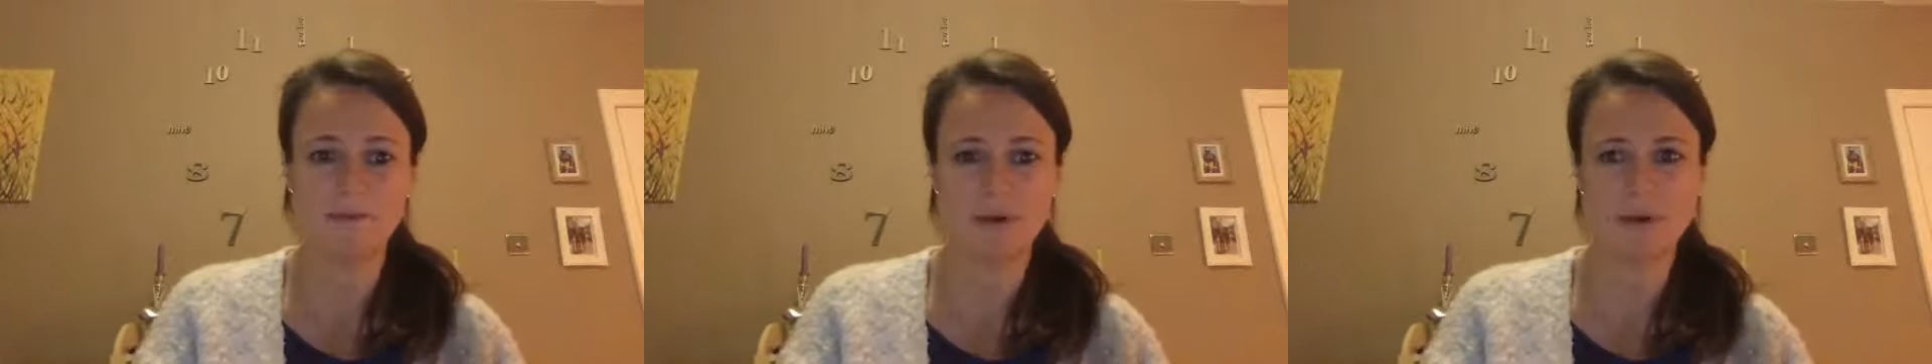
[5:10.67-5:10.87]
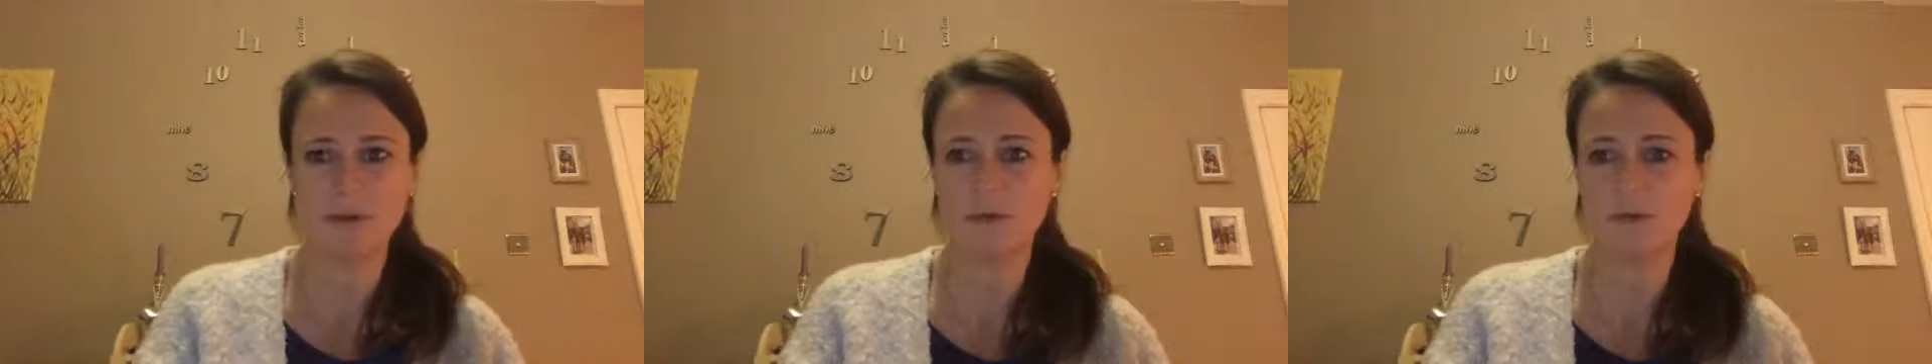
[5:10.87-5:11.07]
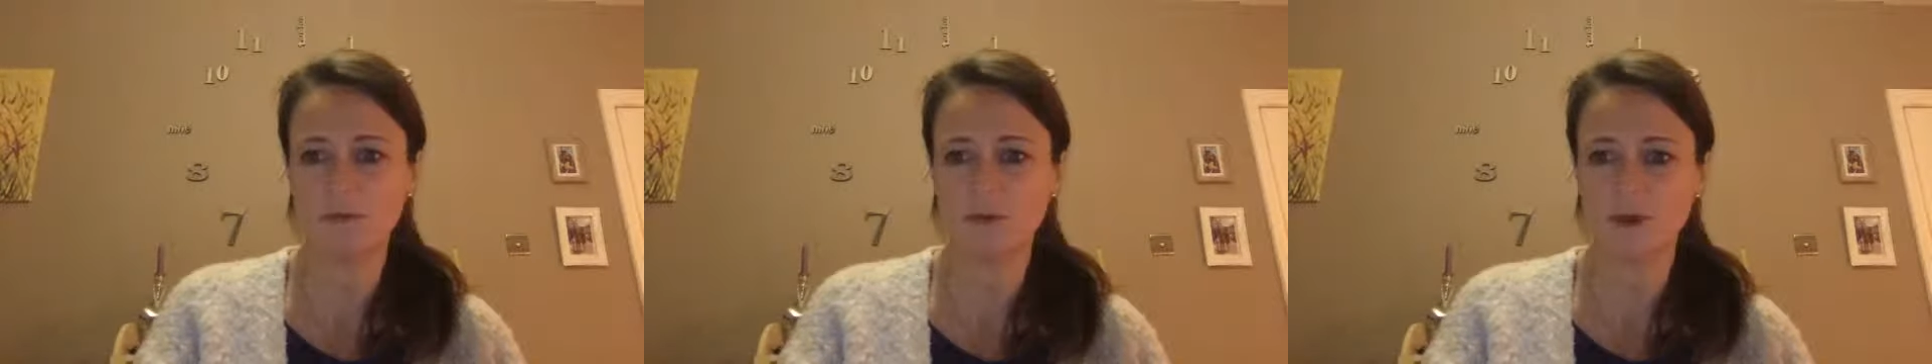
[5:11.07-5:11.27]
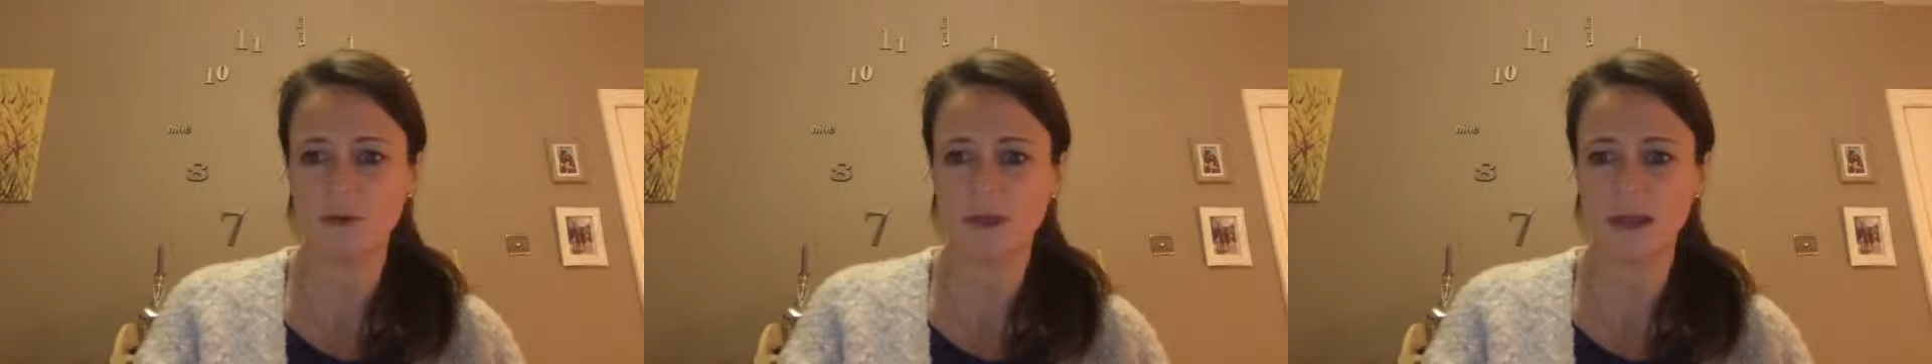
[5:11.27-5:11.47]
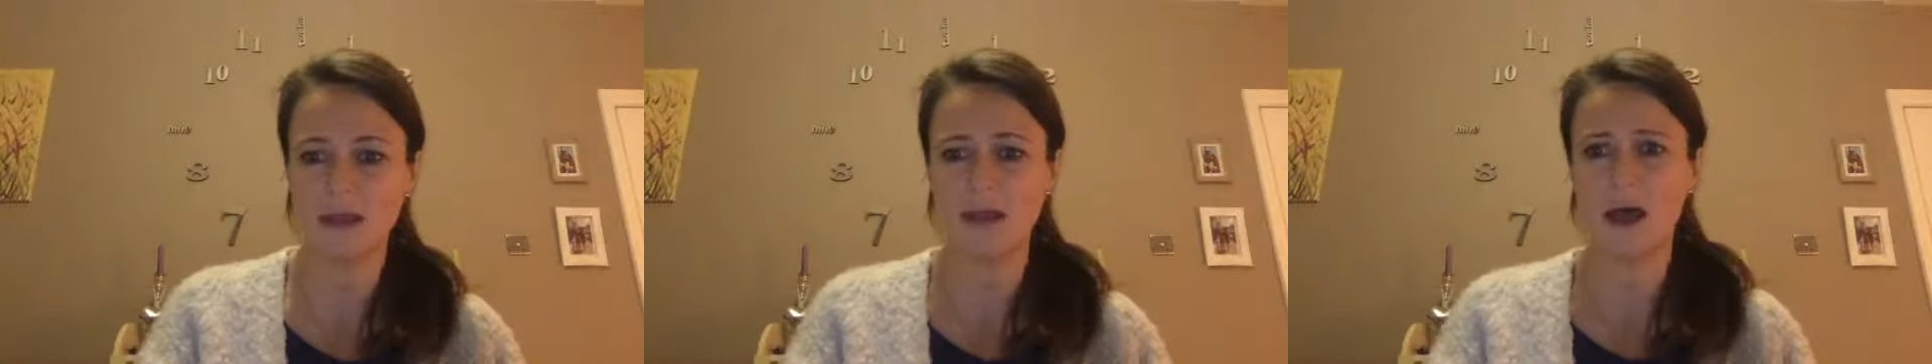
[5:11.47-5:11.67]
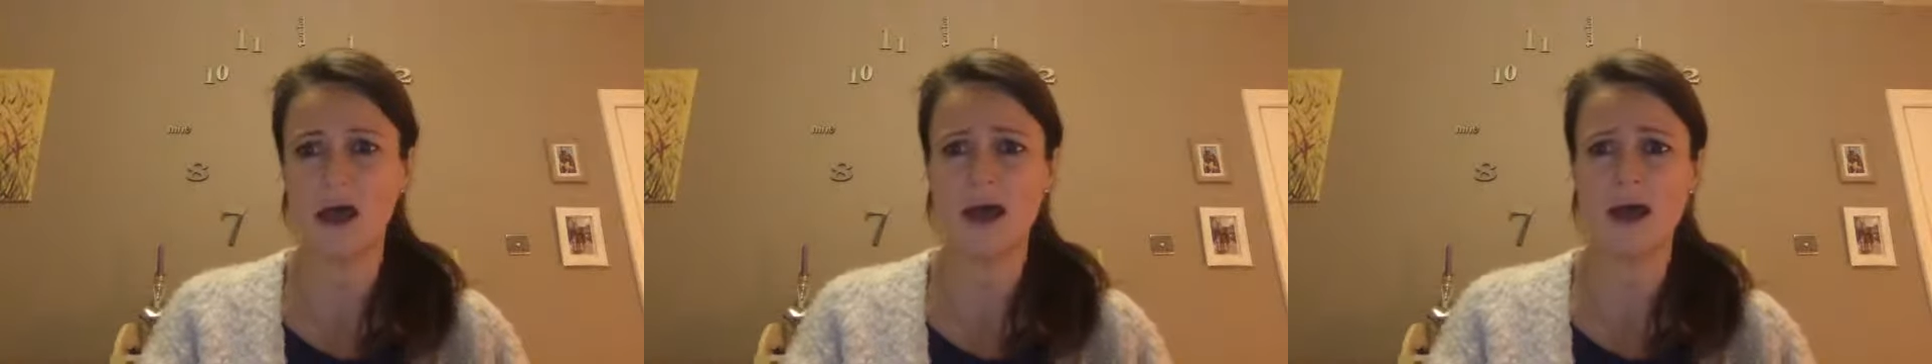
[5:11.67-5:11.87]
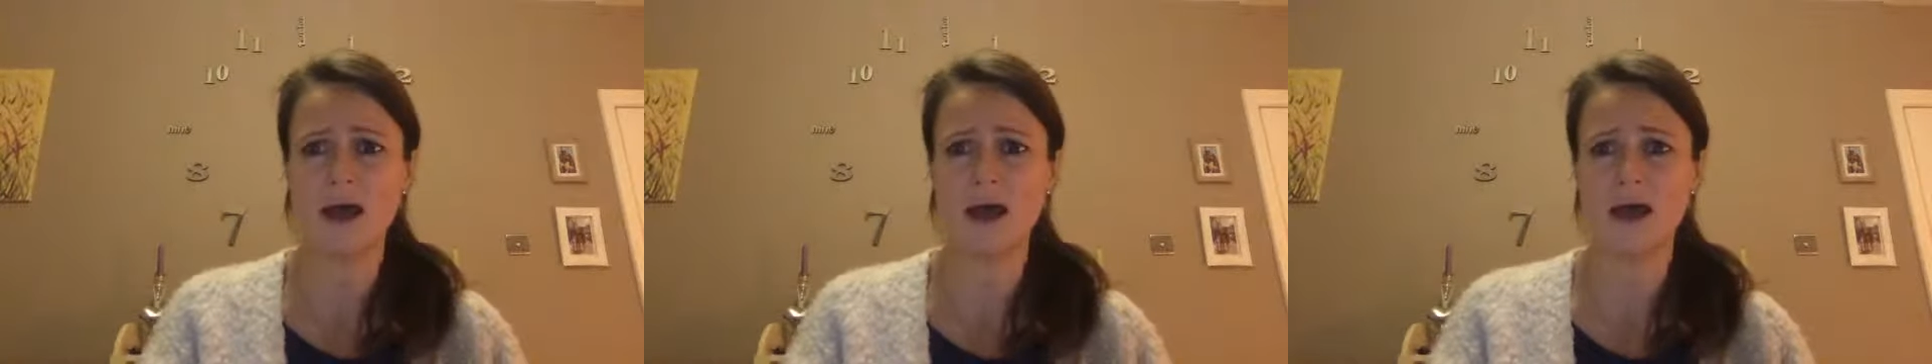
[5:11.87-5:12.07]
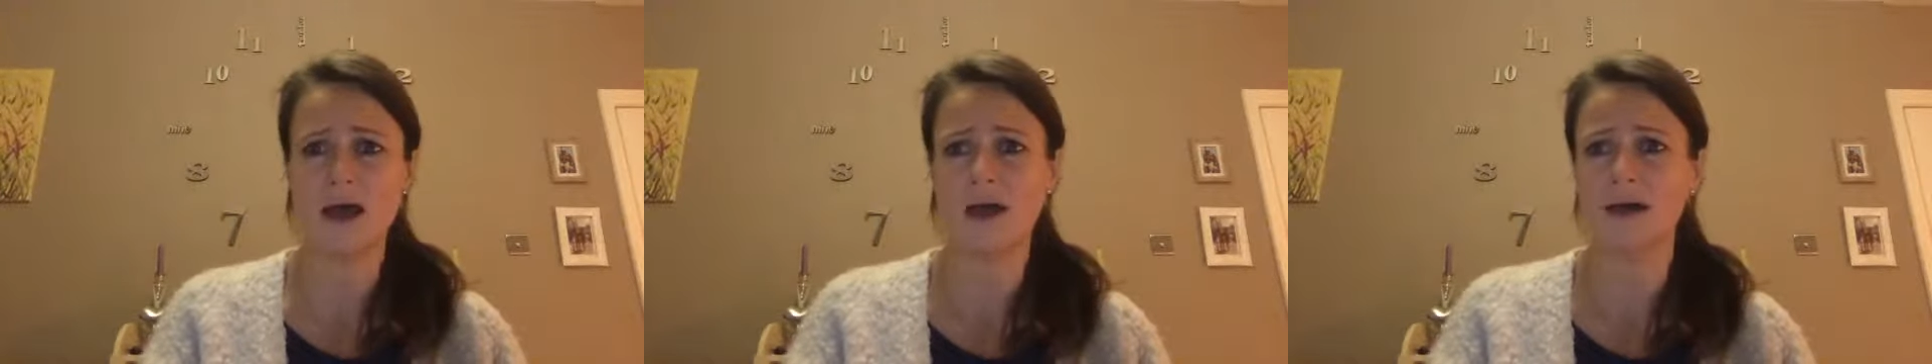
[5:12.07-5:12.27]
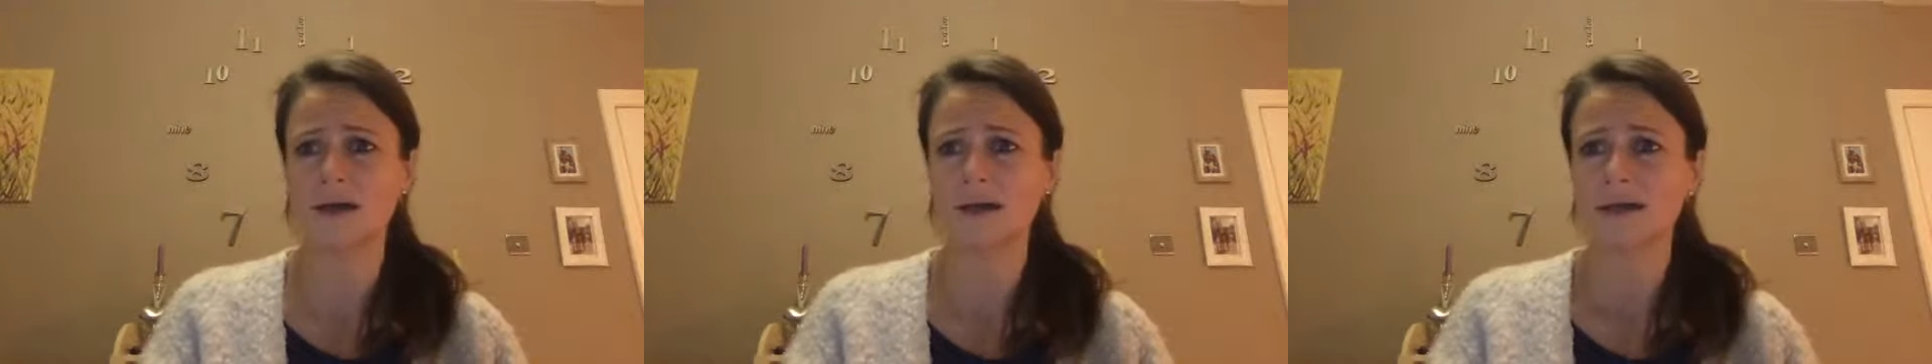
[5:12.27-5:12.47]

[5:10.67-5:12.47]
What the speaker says: both of them going. Aha!